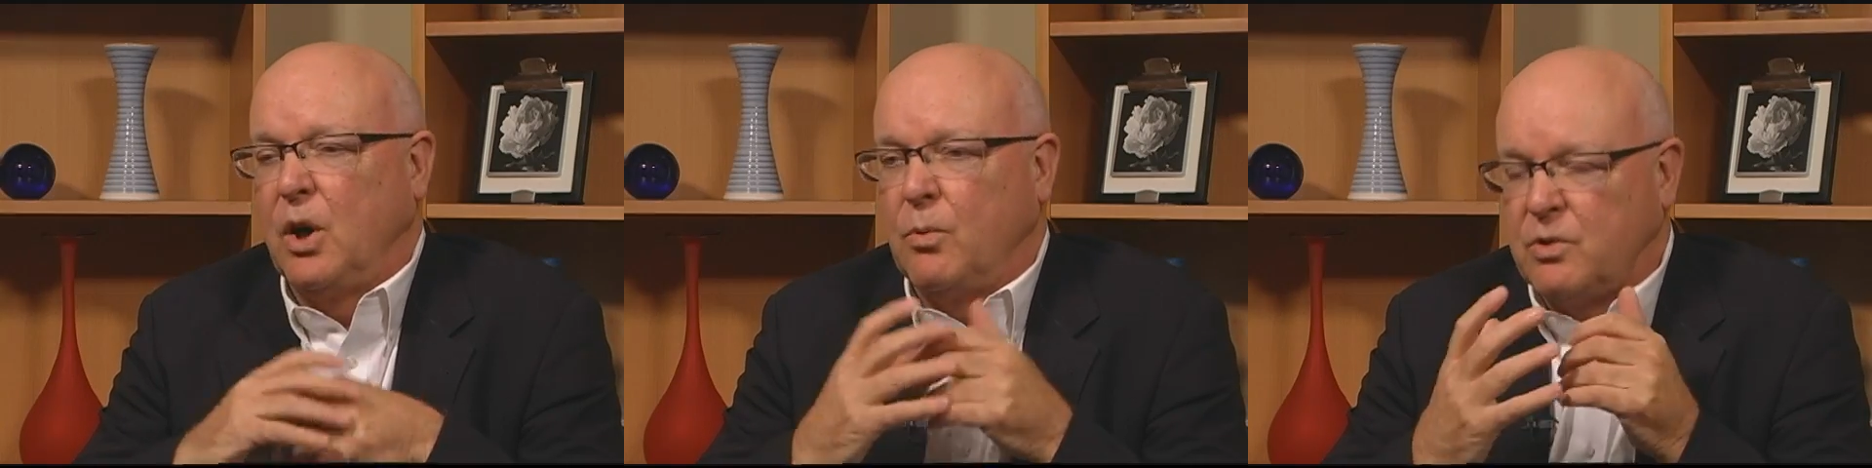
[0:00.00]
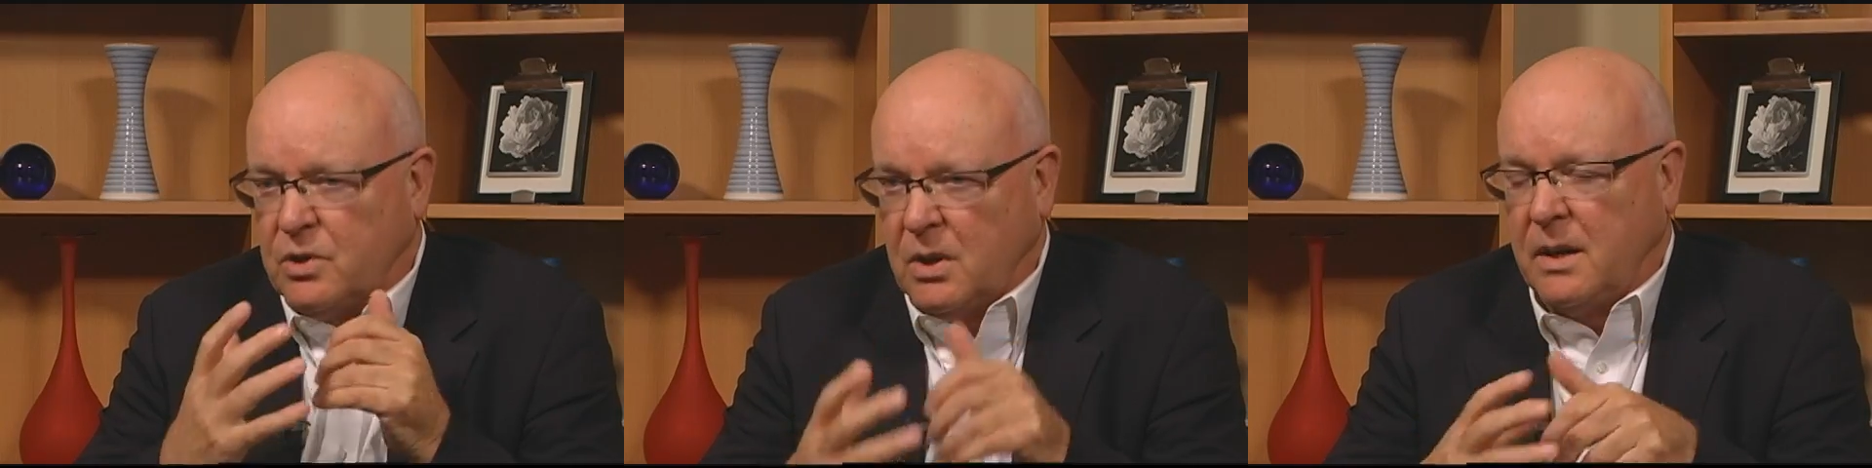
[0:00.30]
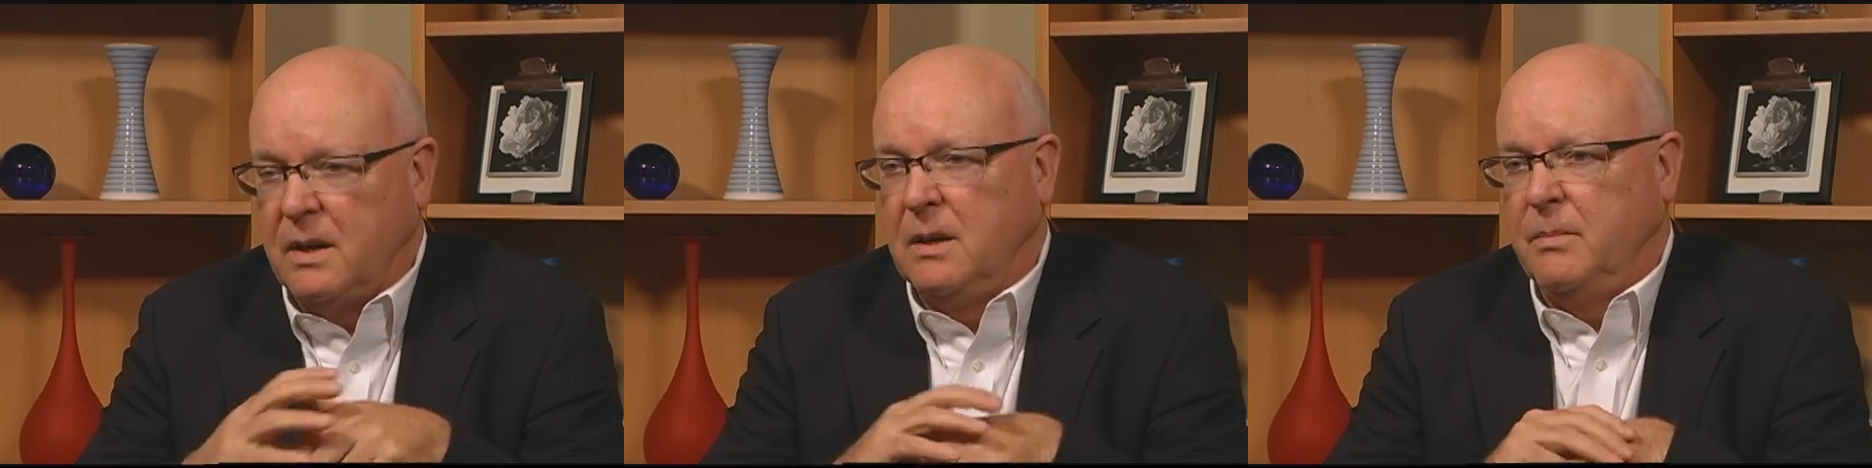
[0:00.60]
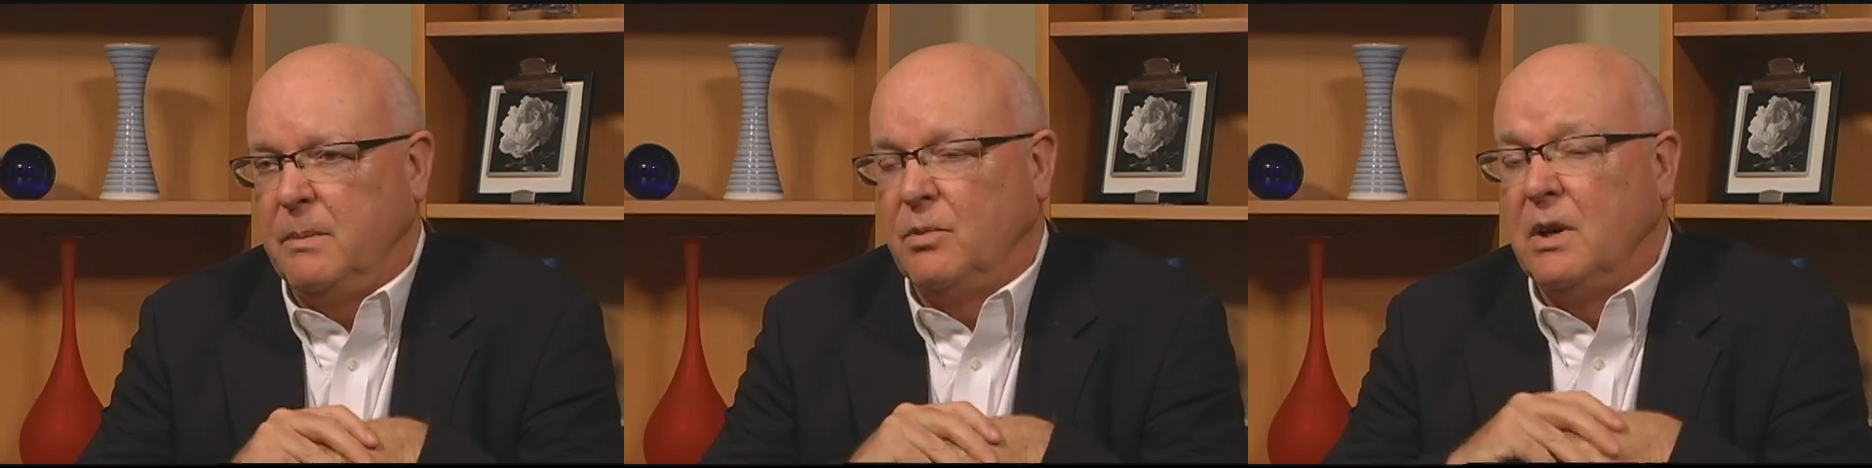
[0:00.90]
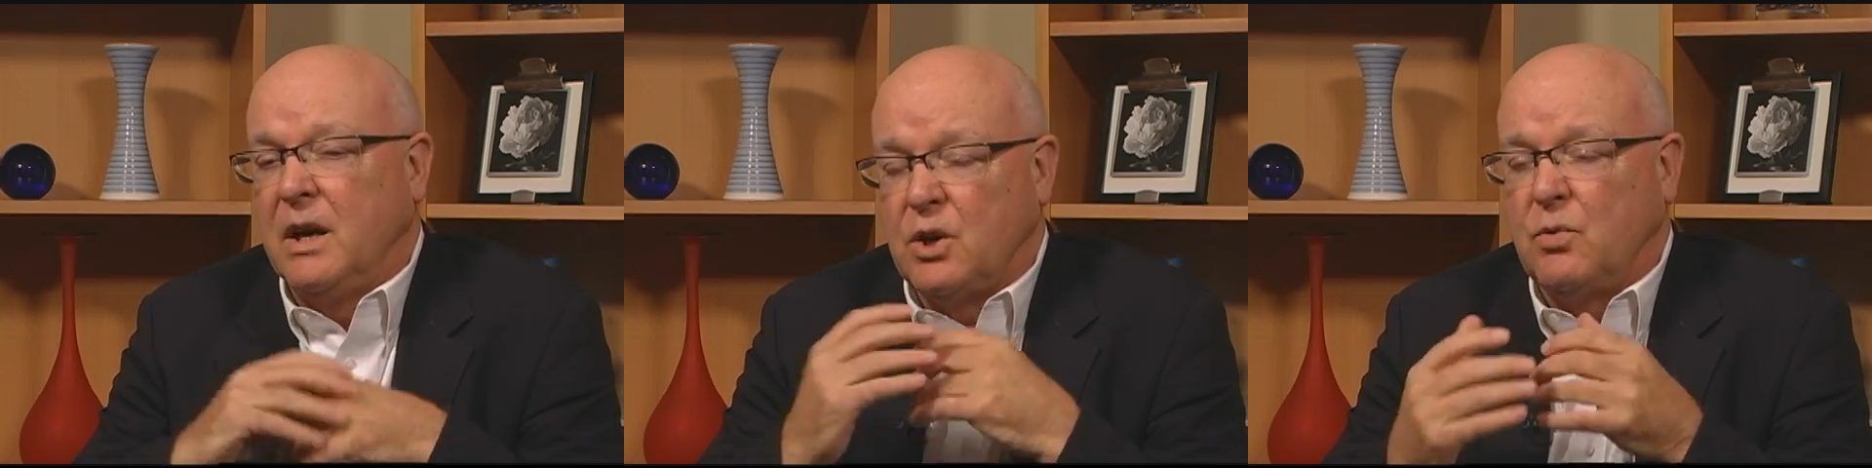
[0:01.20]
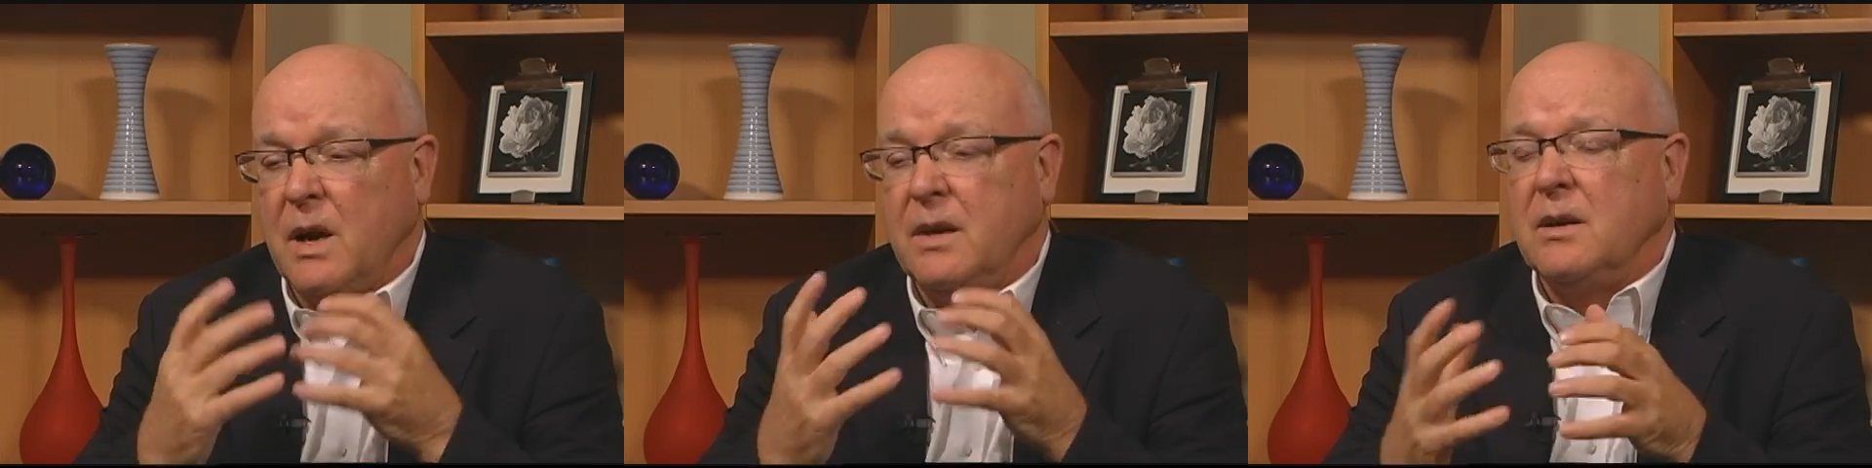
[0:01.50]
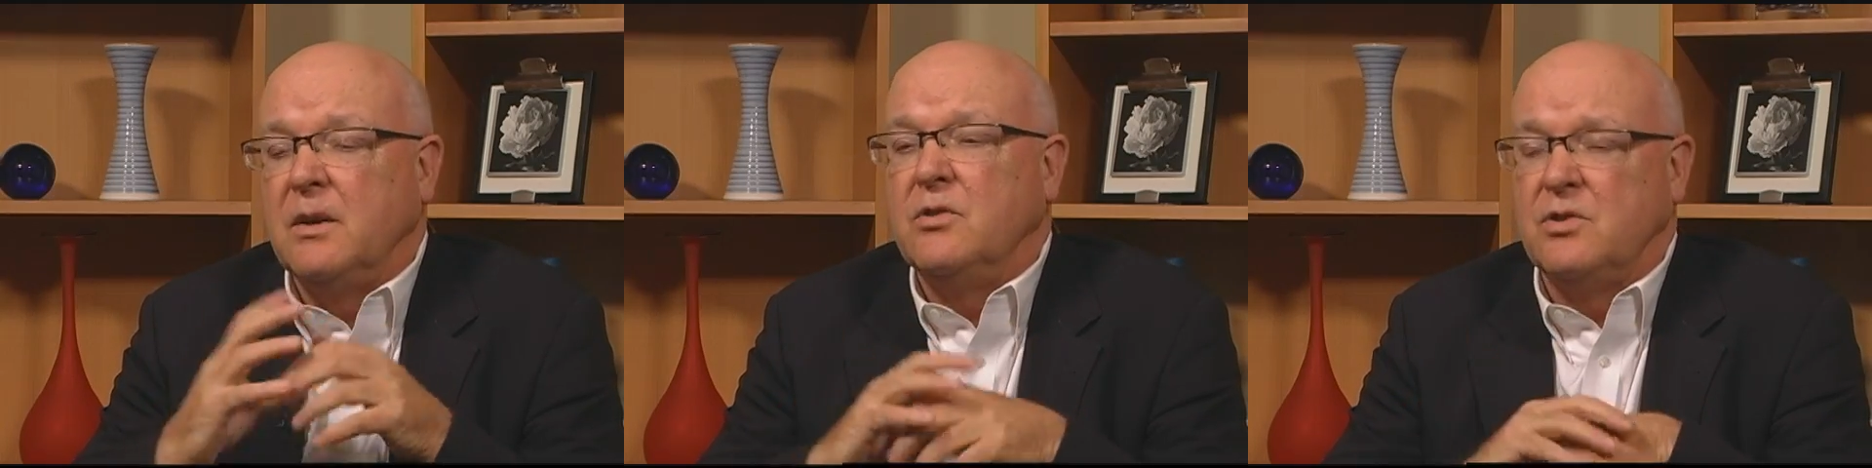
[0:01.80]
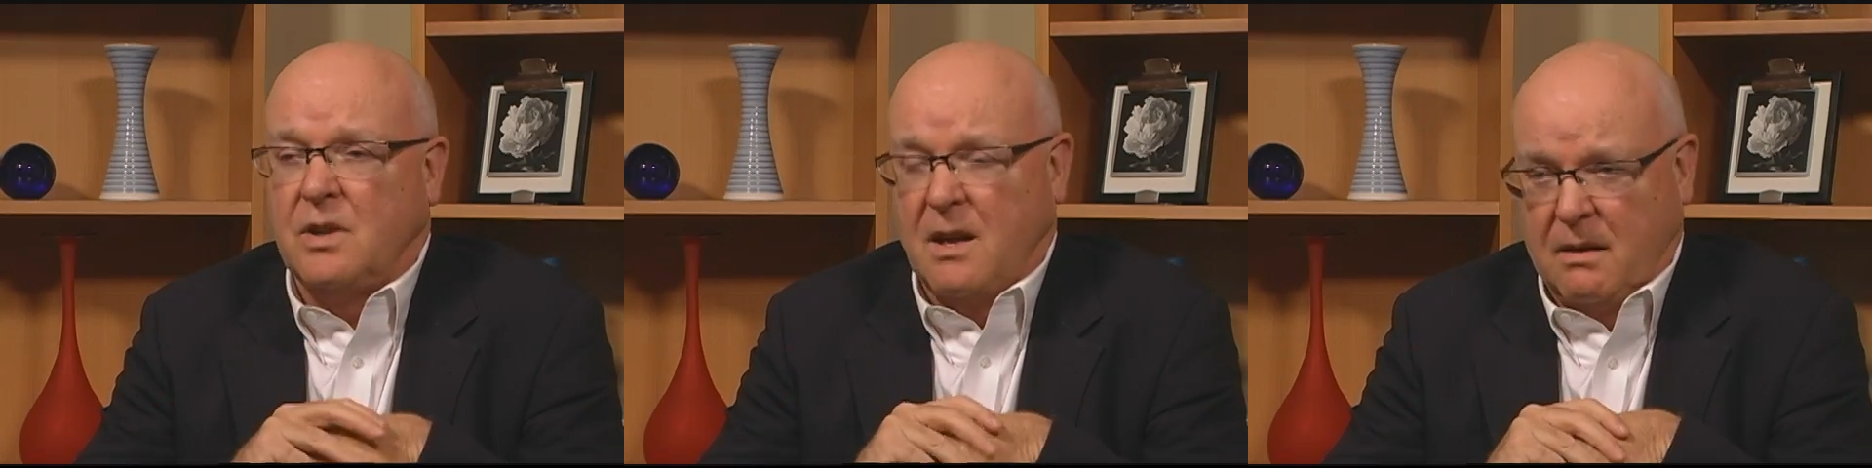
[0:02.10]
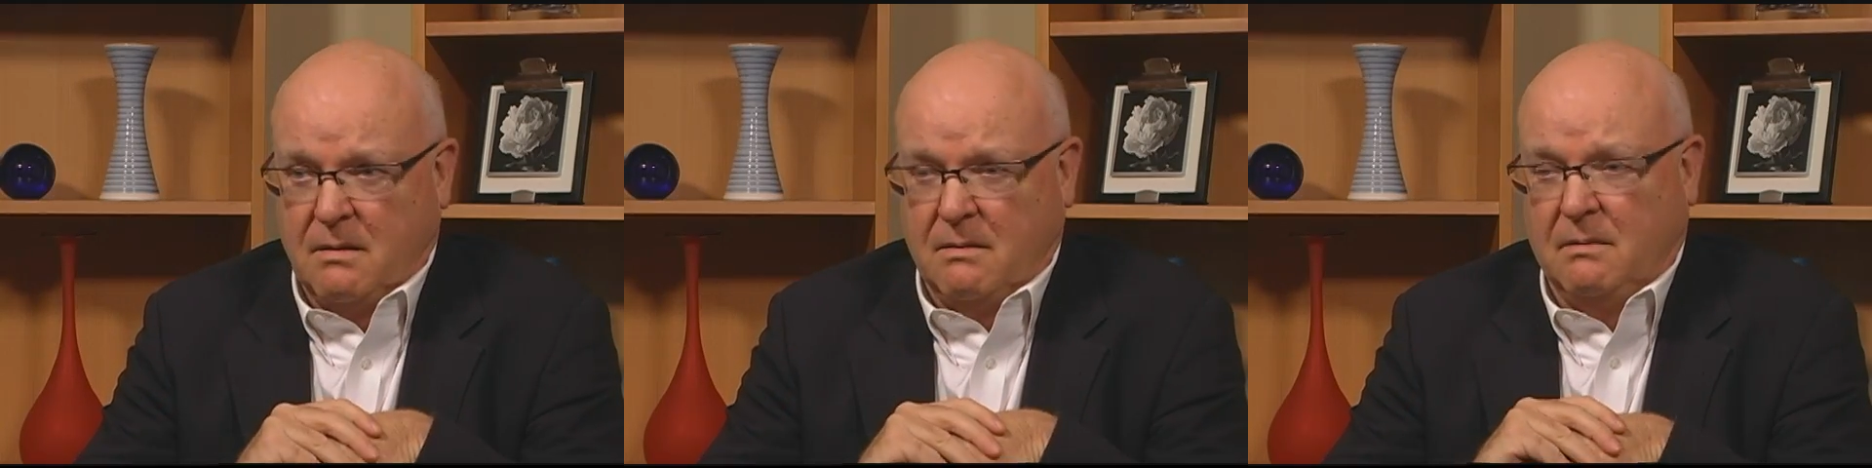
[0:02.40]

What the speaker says: always talking to people, trying to understand.